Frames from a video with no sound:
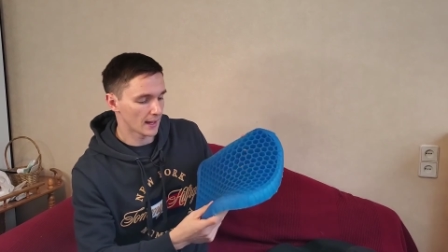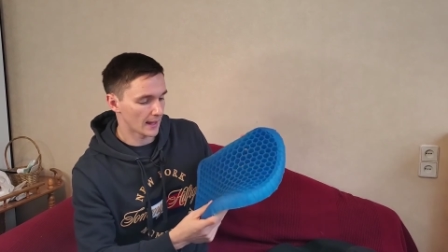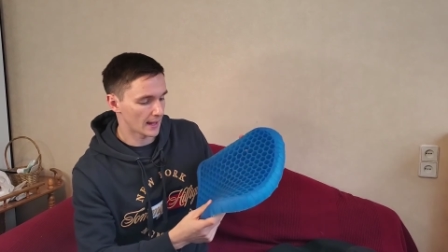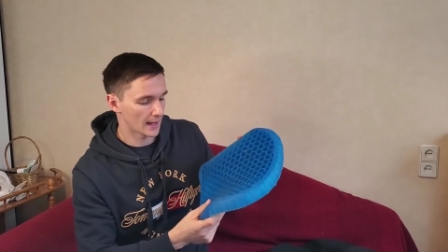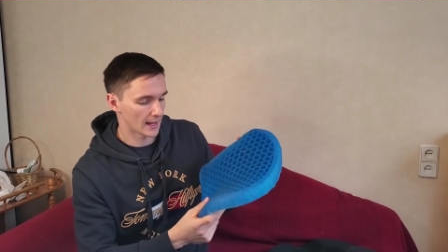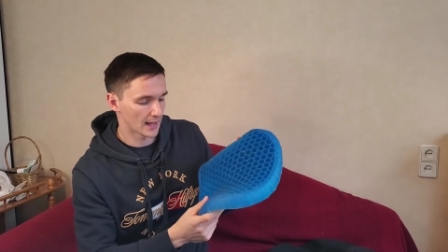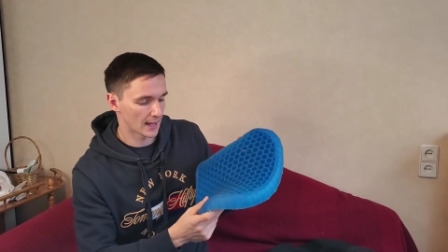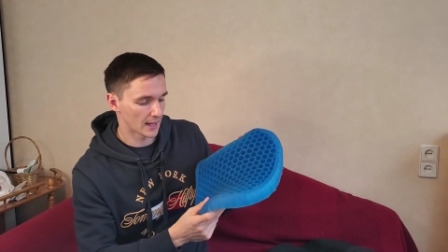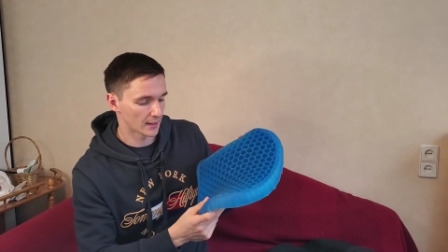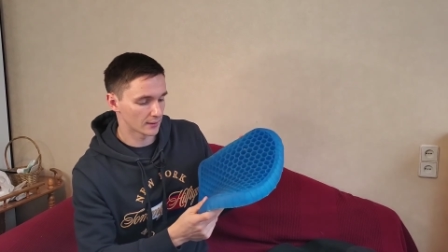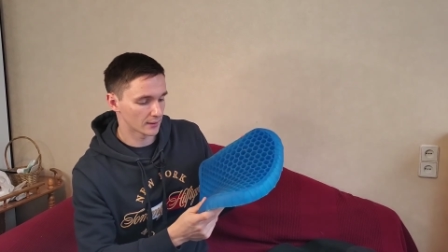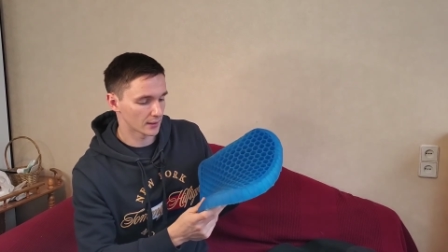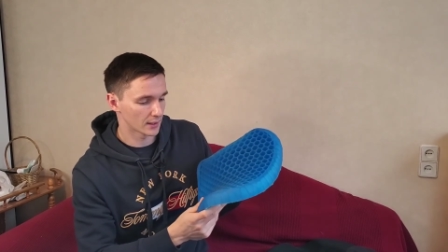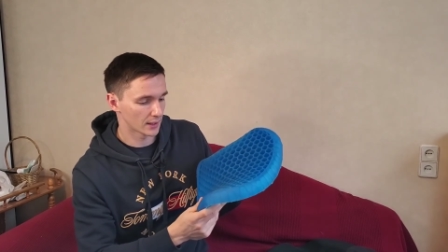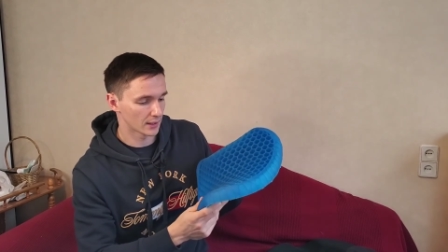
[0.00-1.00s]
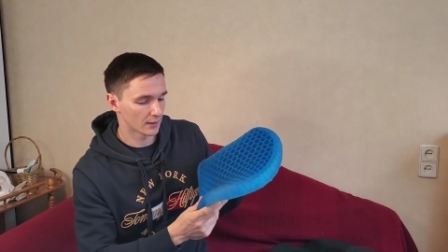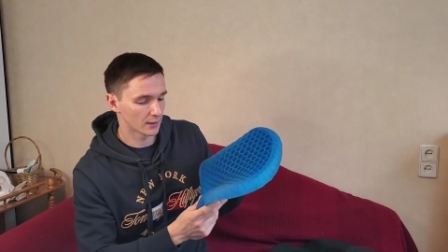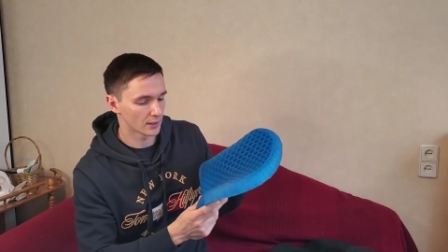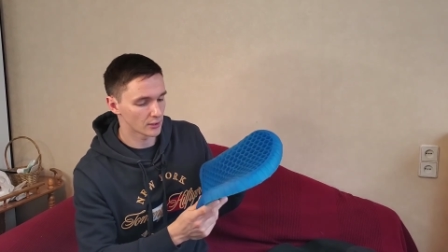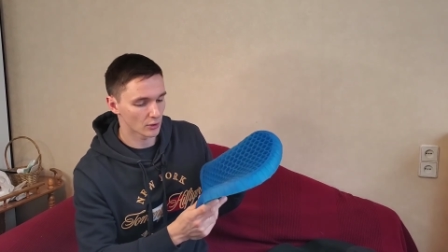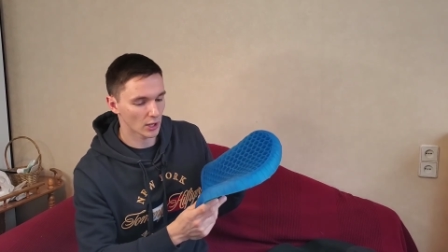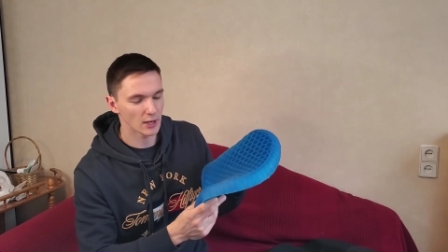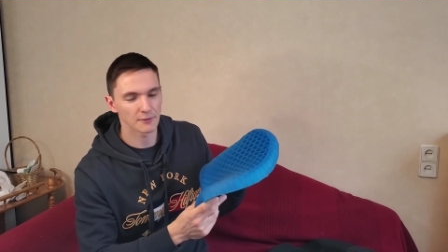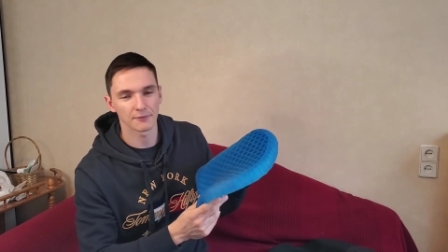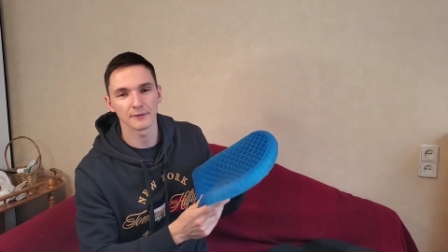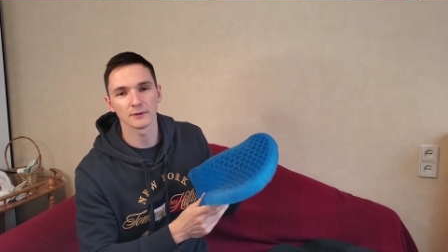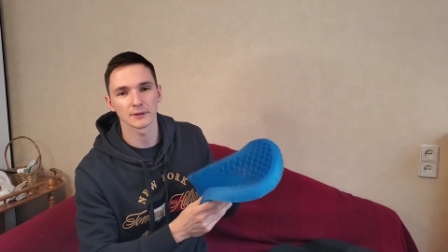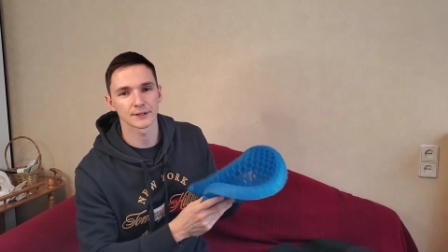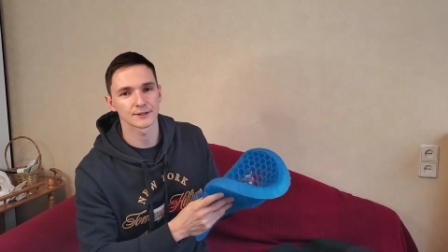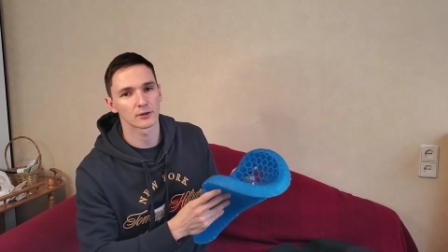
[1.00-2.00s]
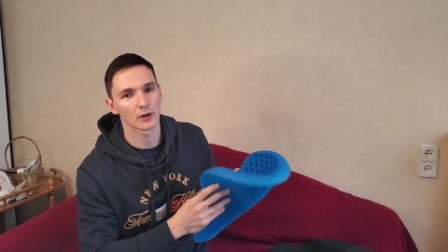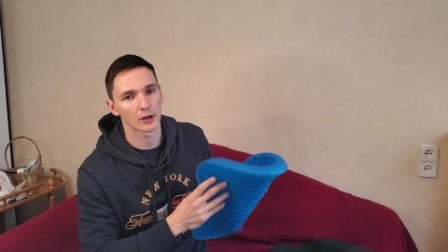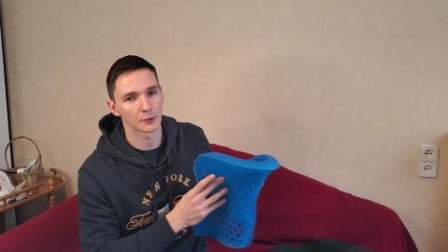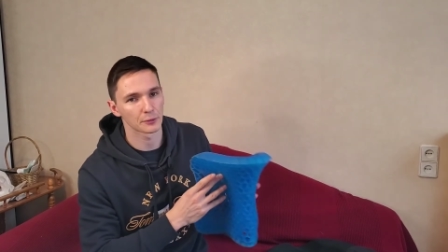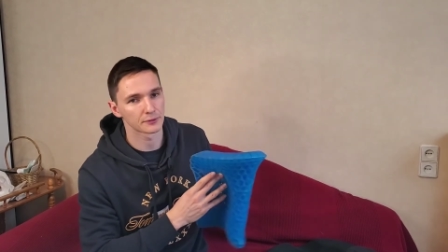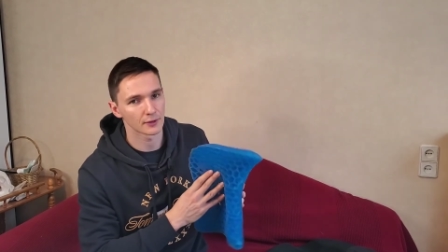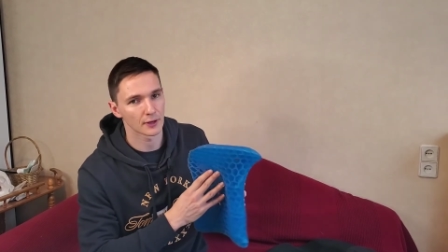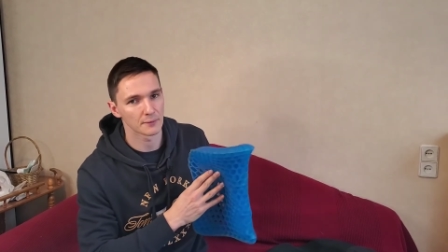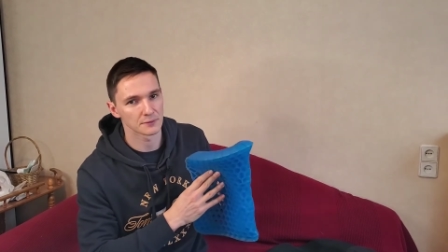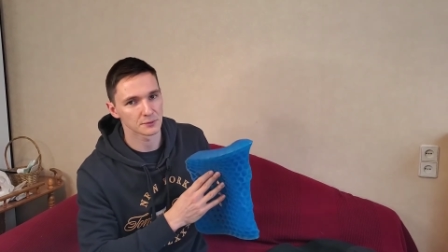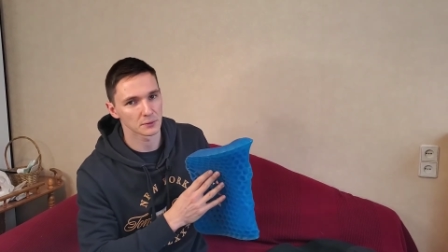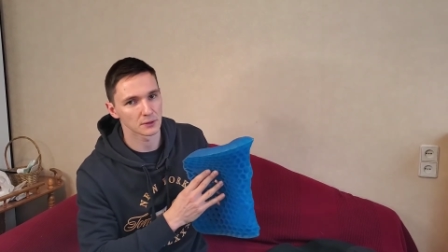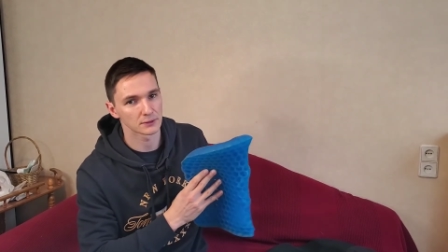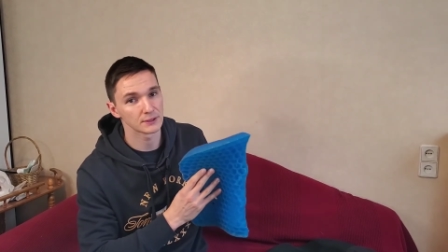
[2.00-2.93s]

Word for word: and uh, you kind of feel less tired with time as well.